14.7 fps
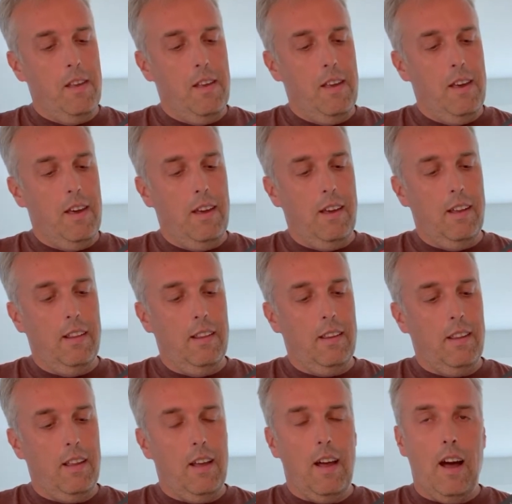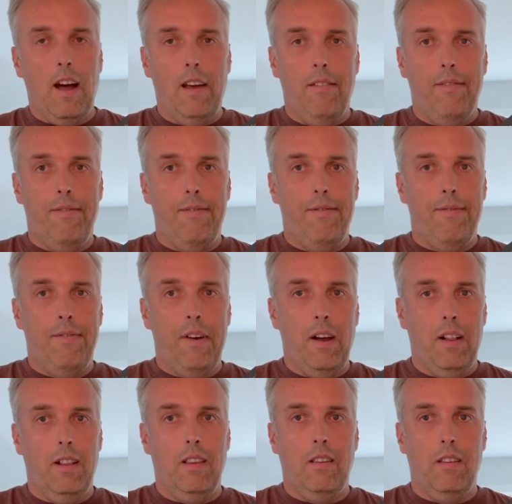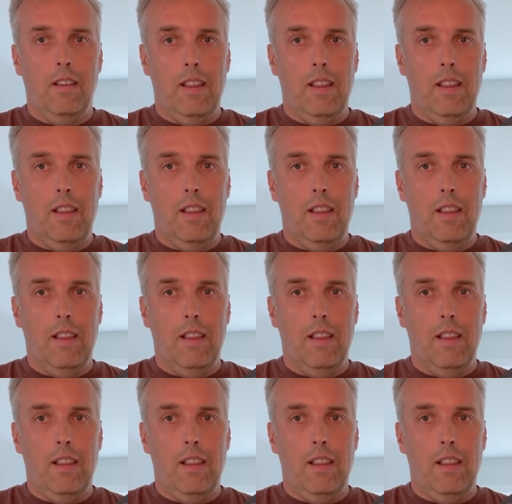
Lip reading: And I felt